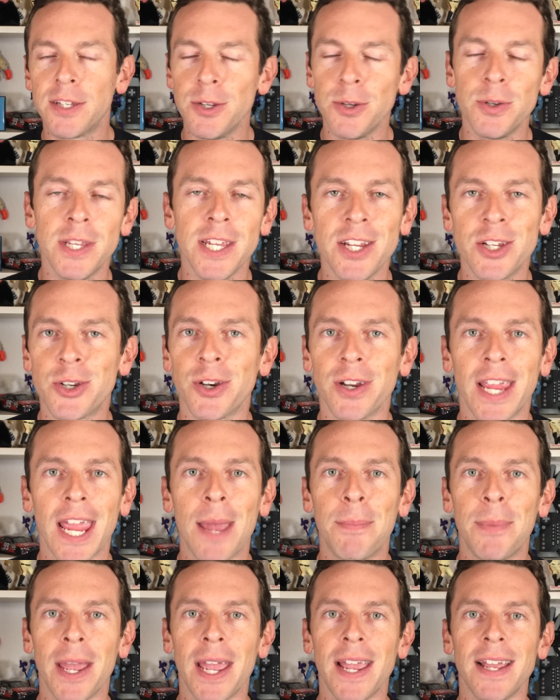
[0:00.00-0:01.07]
two t-shirt
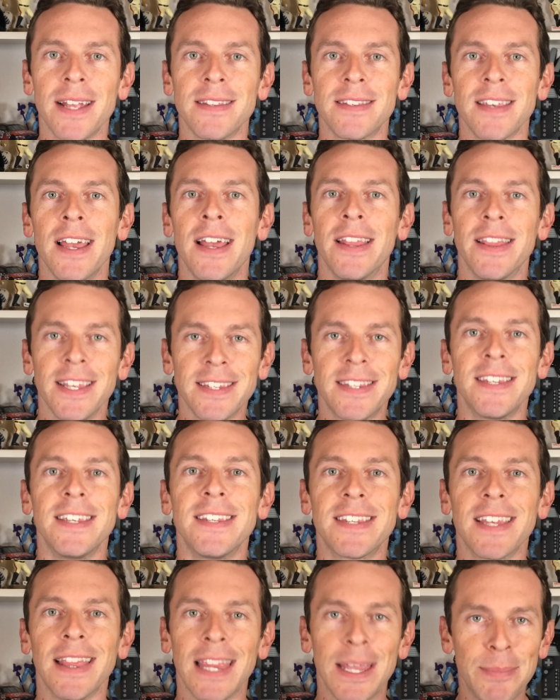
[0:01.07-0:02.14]
campaigns, this
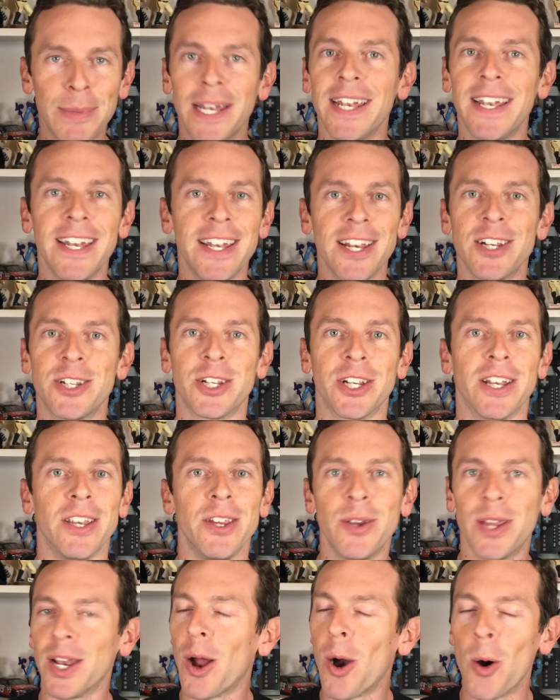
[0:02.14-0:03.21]
is limited edition.
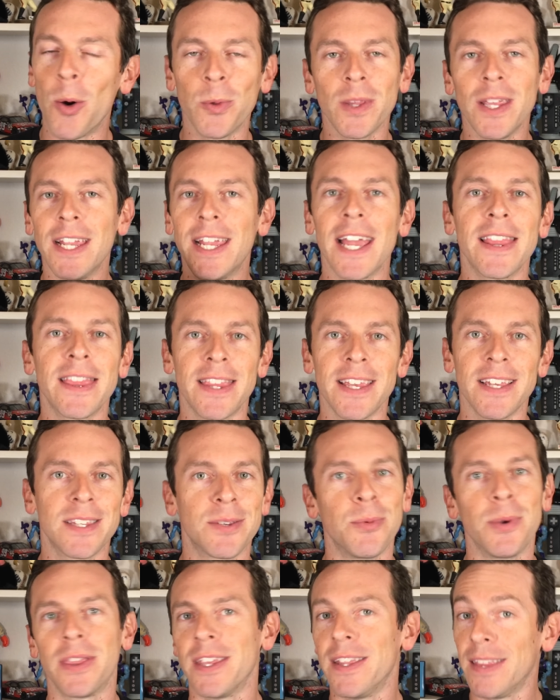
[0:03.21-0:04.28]
You can only get
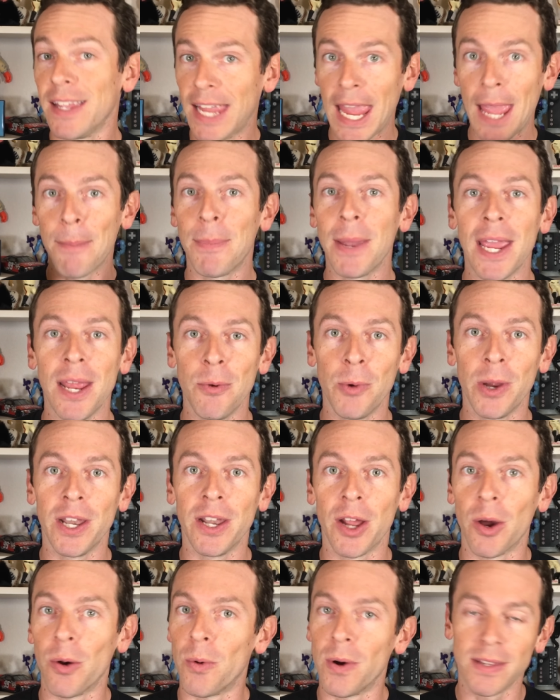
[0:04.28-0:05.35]
this within the campaign
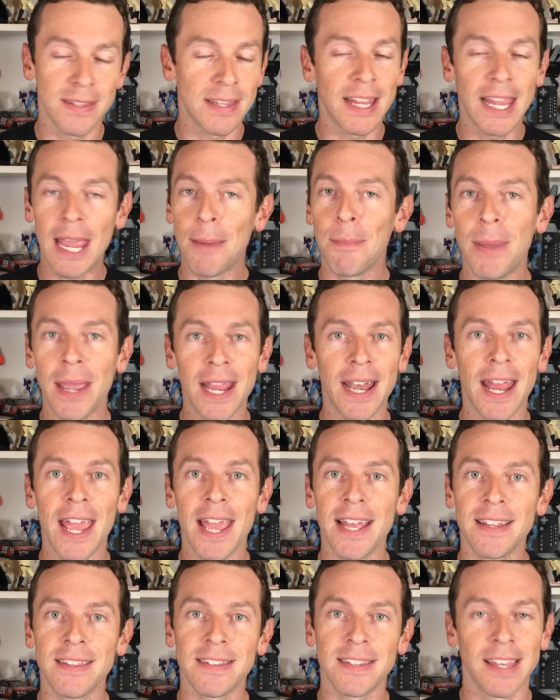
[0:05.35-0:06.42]
window. Once the campaign
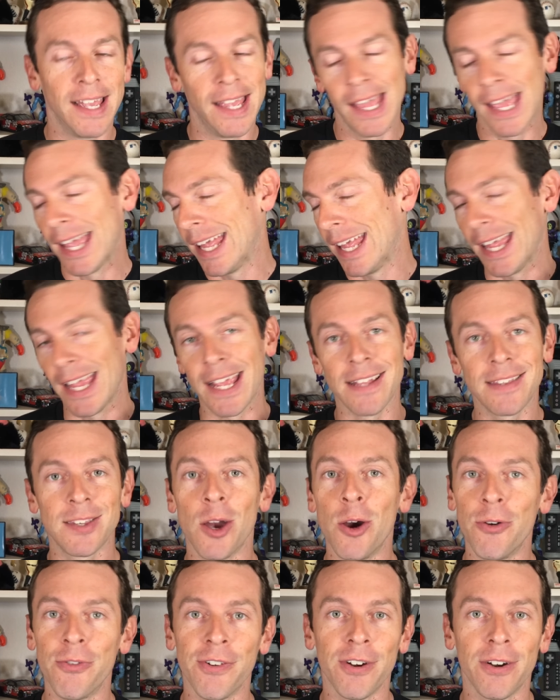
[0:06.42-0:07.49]
ends, it's
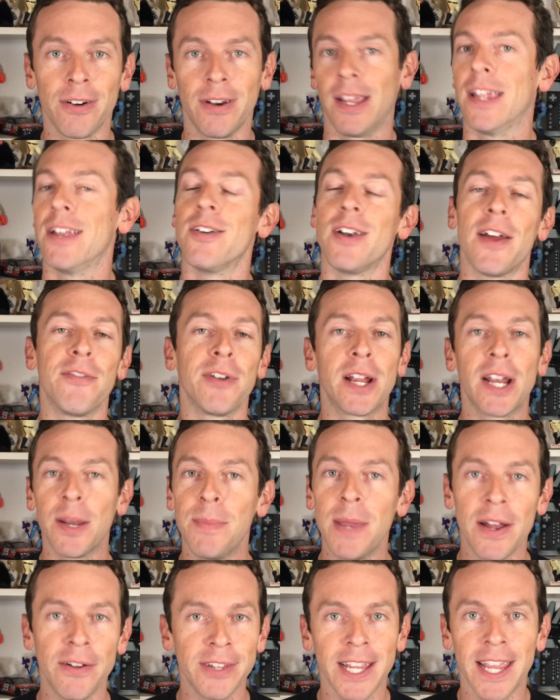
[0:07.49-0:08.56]
over. You're never going to
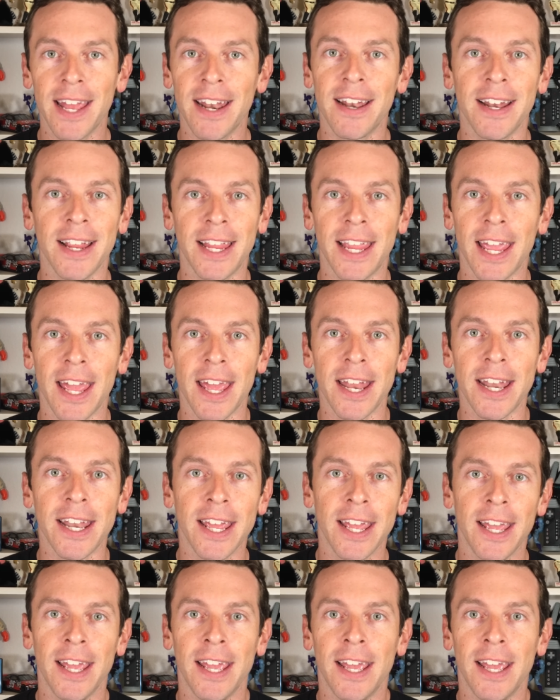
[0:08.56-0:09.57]
be able to get it again.